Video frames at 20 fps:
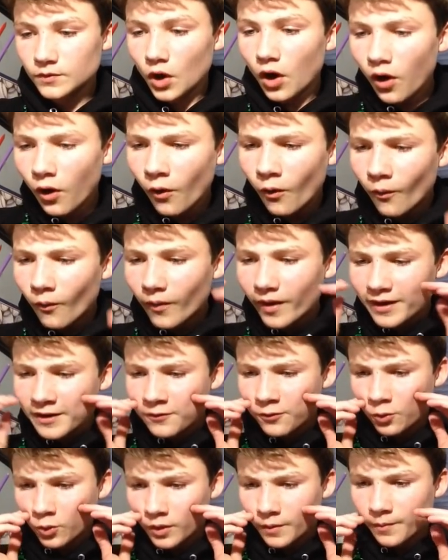Oh,
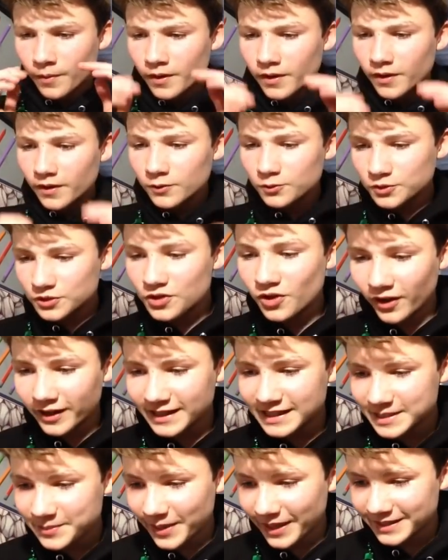inform. Just not
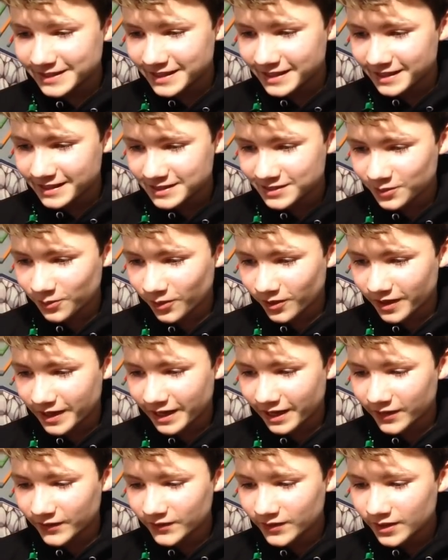expecting this to walk
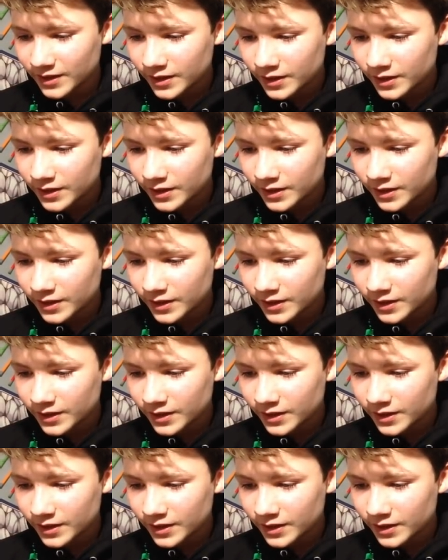out.